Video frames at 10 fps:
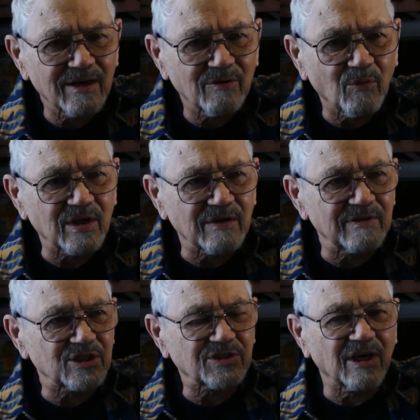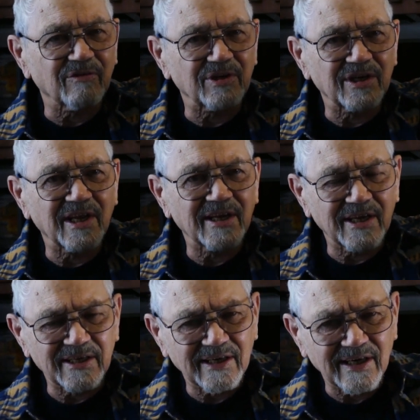would have discovered at
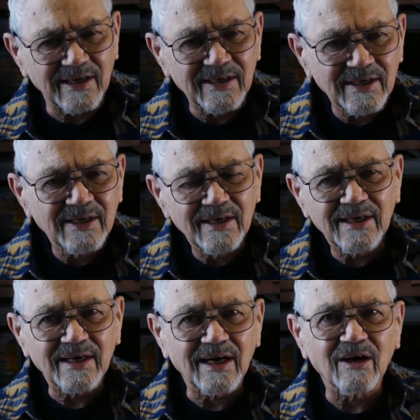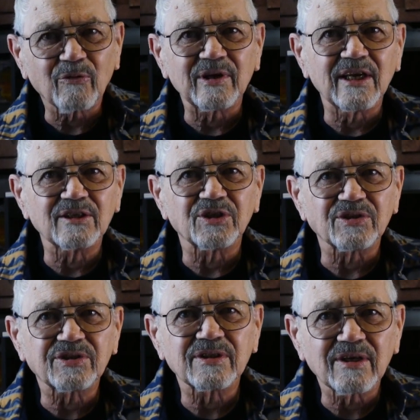any
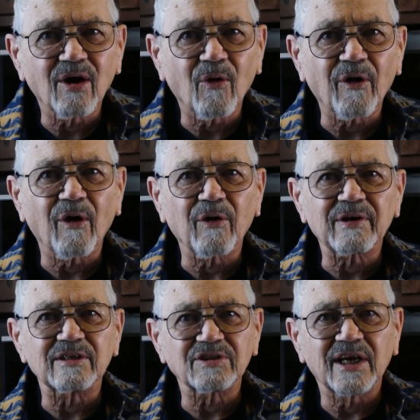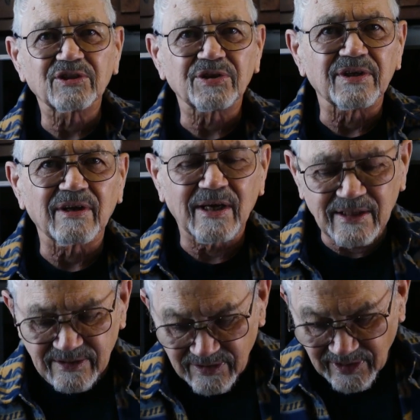religious organization
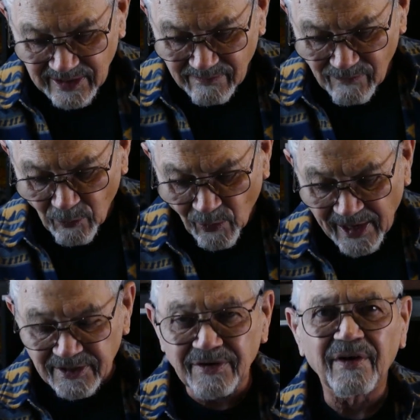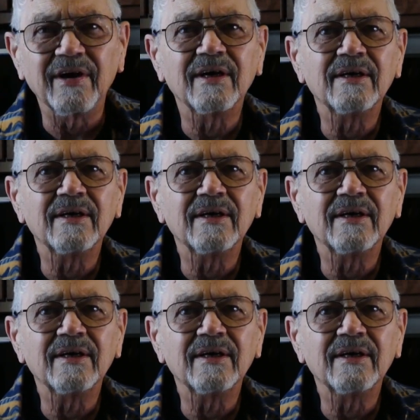that they raided.